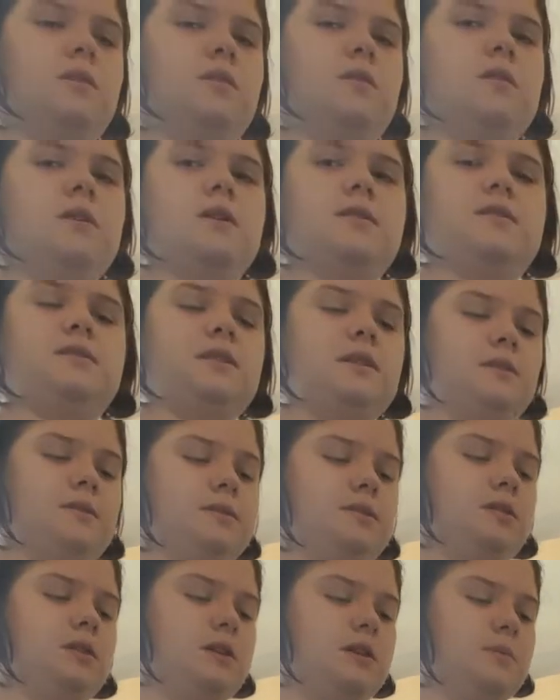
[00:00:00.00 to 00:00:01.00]
Right, so now
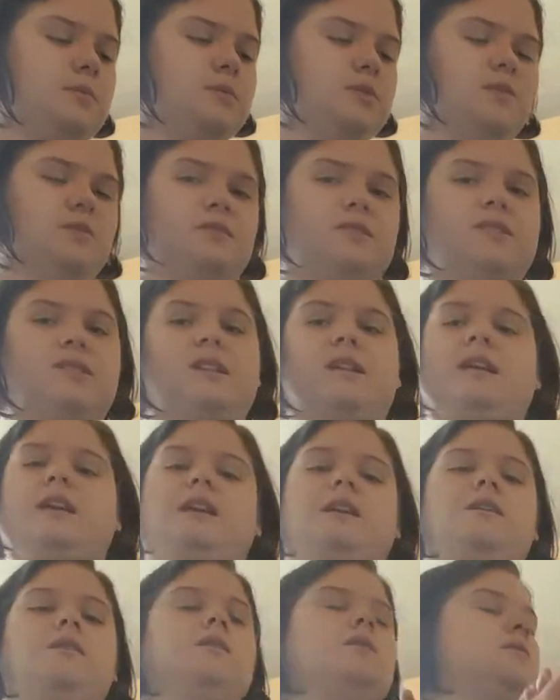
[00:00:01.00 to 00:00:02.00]
it's time to
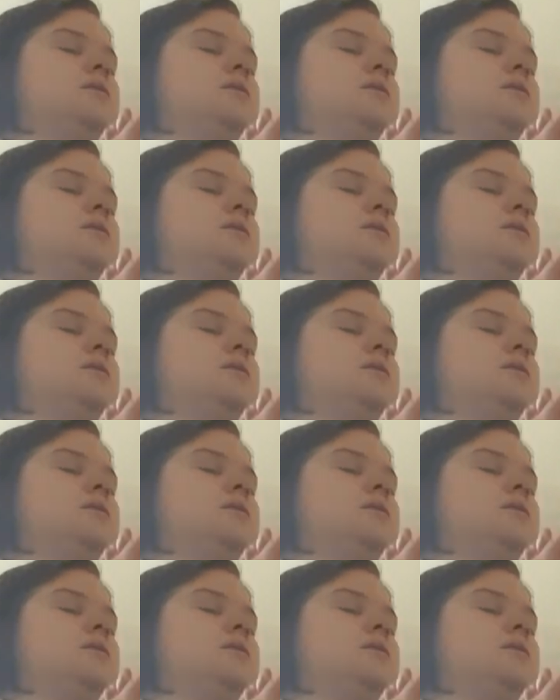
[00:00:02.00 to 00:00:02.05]
obviously